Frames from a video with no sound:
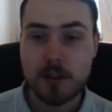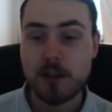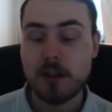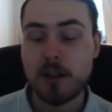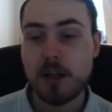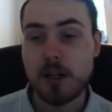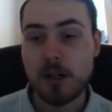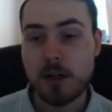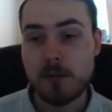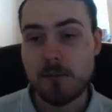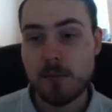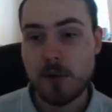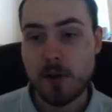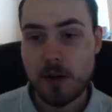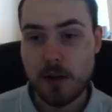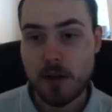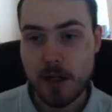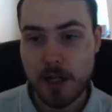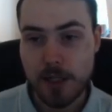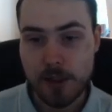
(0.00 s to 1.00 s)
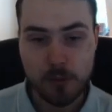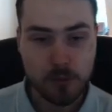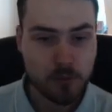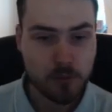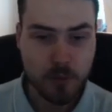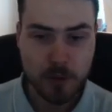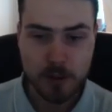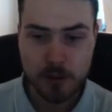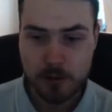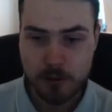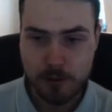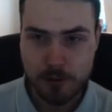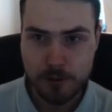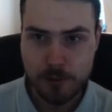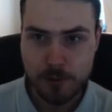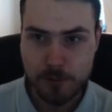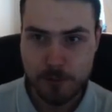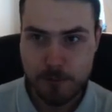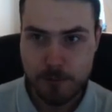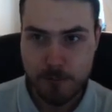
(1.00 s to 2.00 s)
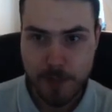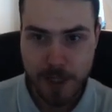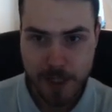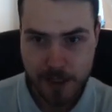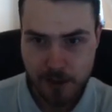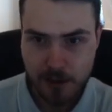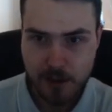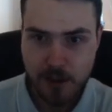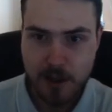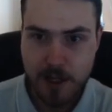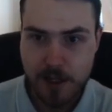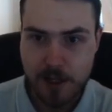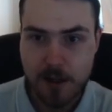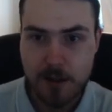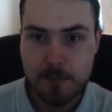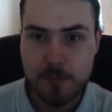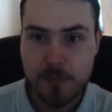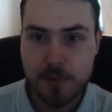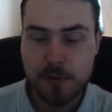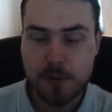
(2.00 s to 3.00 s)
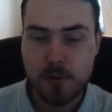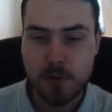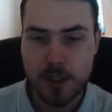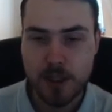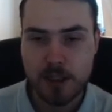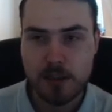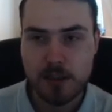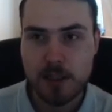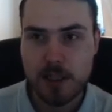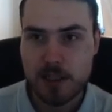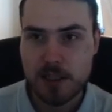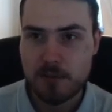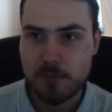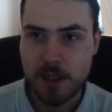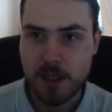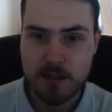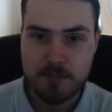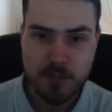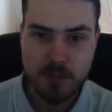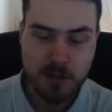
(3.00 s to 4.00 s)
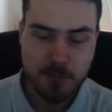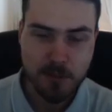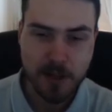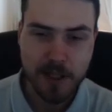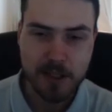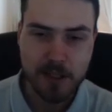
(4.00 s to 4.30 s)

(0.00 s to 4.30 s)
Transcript: I don't want to make a lineup, or at least make a public